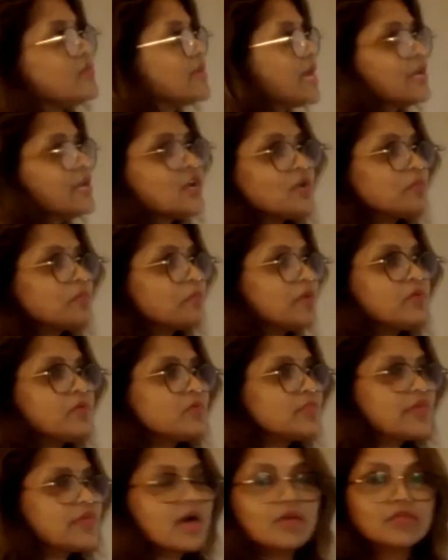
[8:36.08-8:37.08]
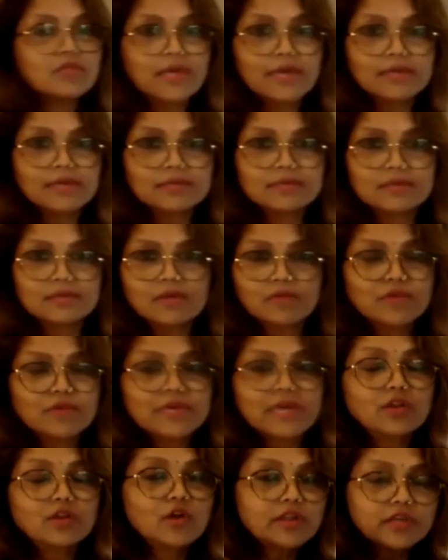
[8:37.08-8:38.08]
cannot be without that. We
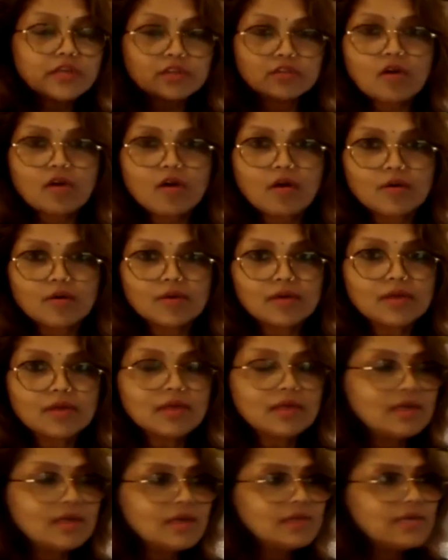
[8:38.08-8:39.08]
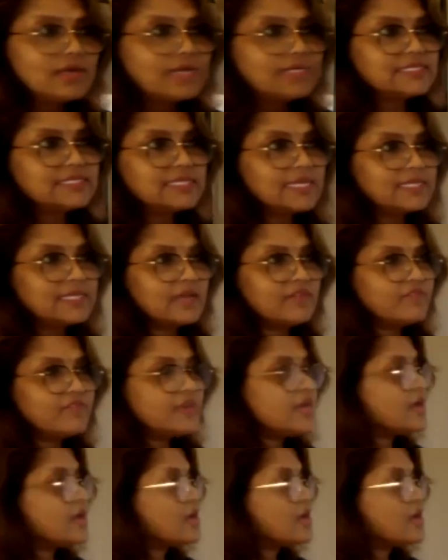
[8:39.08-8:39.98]
cannot ignore and say that we are